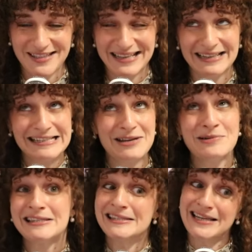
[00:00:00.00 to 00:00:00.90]
and he
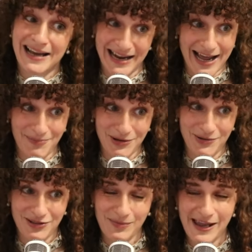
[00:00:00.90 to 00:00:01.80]
was not happy
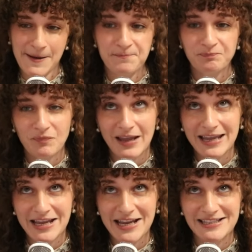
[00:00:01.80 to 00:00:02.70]
with me.
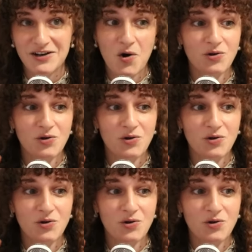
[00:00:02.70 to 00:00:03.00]
He did a whole